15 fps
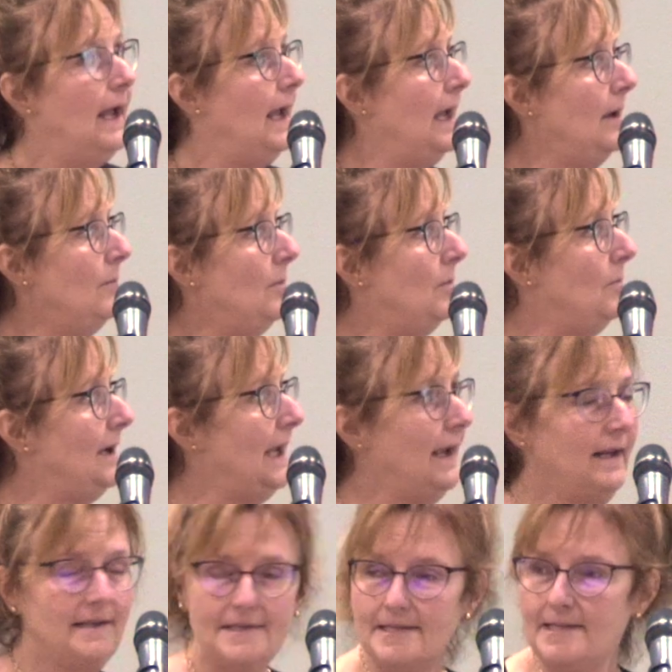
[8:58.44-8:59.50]
And when we
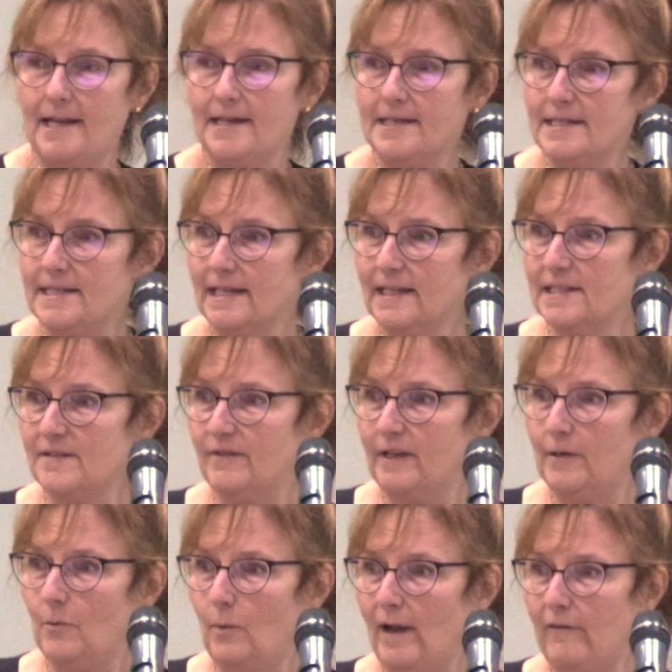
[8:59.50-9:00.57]
had to stay 6
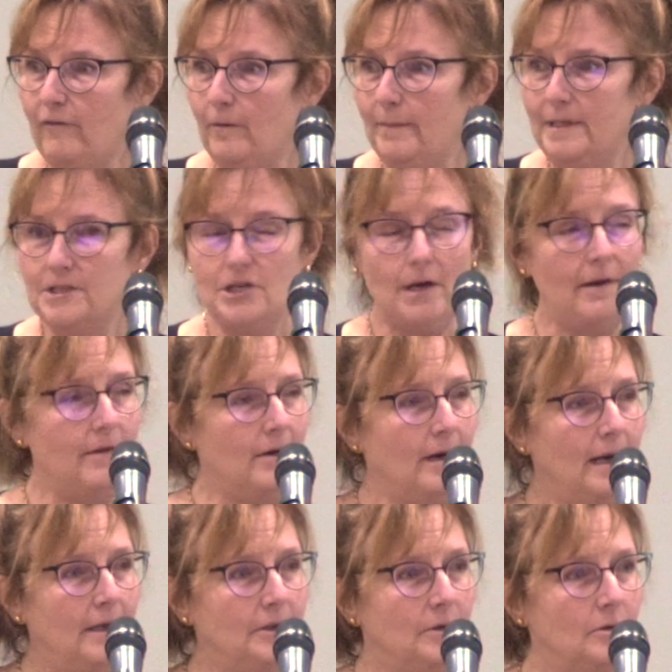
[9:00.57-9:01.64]
feet away from each other,
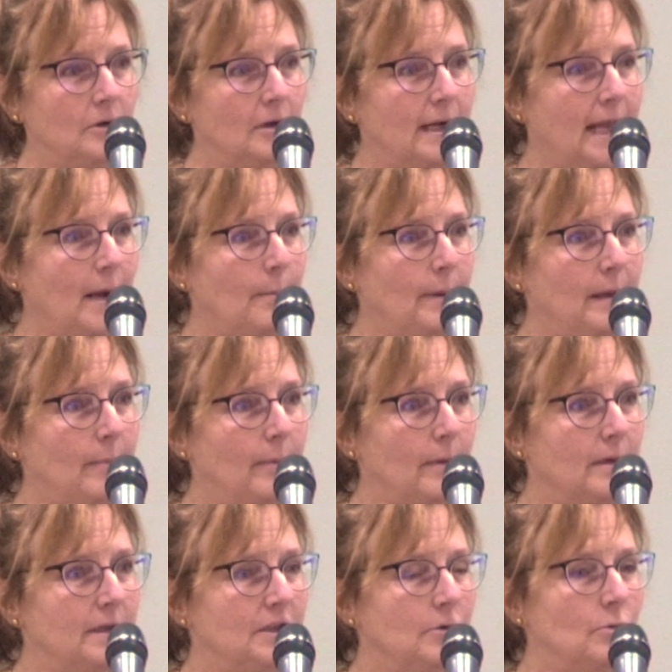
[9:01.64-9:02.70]
and you'd look at people
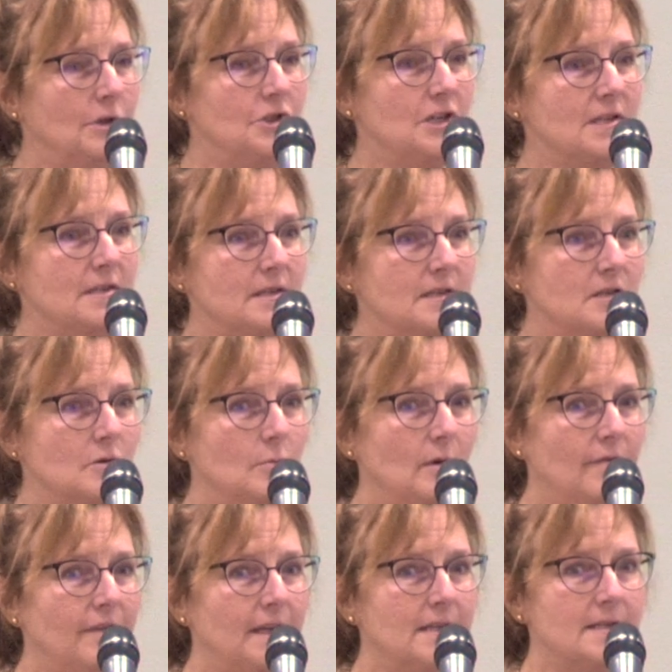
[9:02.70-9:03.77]
and you would just assume
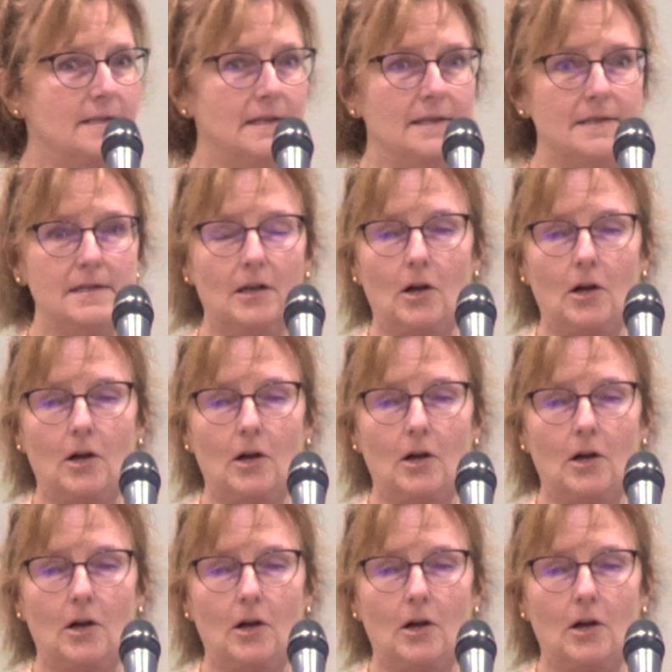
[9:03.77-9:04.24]
if they sneezed and